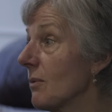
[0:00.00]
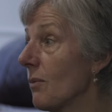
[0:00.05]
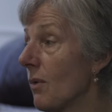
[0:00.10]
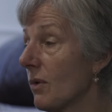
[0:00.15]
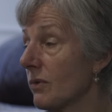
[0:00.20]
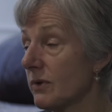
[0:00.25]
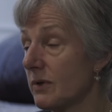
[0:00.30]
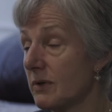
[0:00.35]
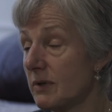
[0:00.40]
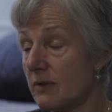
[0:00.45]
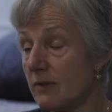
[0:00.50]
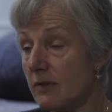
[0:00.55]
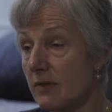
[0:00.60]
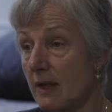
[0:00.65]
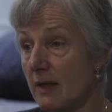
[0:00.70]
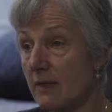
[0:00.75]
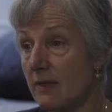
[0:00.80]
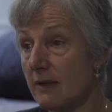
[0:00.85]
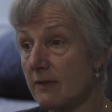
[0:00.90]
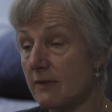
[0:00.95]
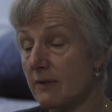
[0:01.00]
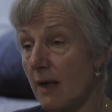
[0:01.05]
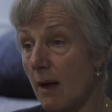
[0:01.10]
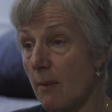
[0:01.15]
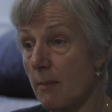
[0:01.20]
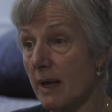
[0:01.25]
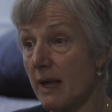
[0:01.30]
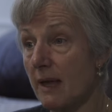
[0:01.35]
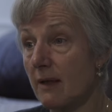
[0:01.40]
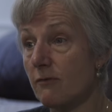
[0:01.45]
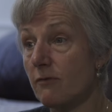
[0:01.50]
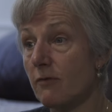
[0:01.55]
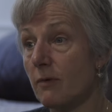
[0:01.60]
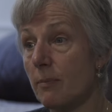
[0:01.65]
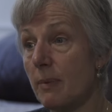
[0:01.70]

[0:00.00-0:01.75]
wanted to see this coming in for